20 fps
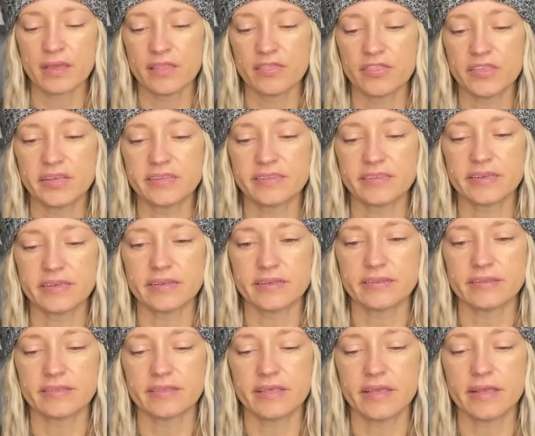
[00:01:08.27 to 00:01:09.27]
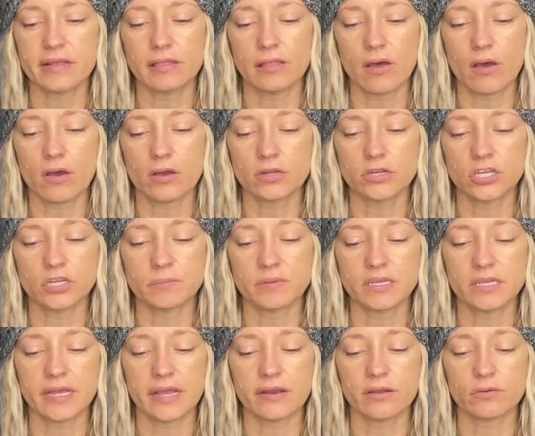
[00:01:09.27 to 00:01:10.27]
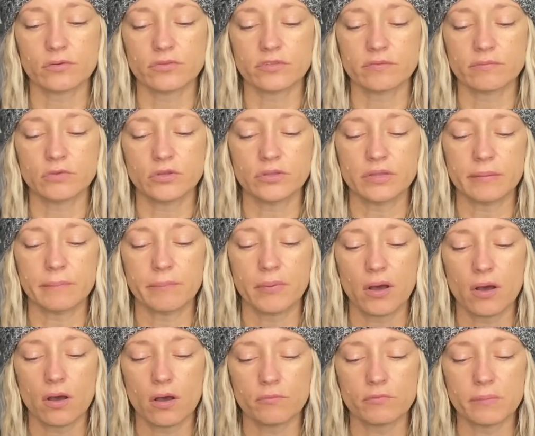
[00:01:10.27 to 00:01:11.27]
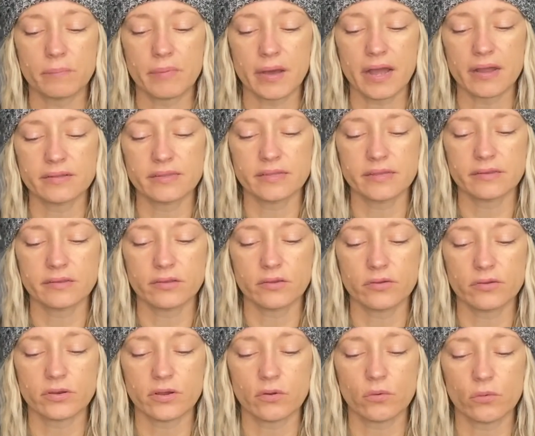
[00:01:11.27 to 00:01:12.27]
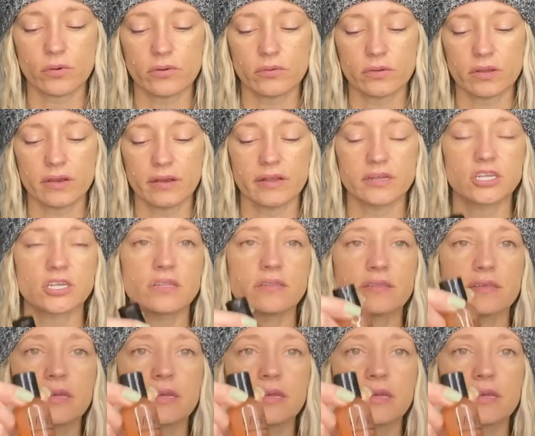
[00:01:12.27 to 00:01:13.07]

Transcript: This is the Launch Botanical Smoothing Balm with biotin coconut oil, conditions and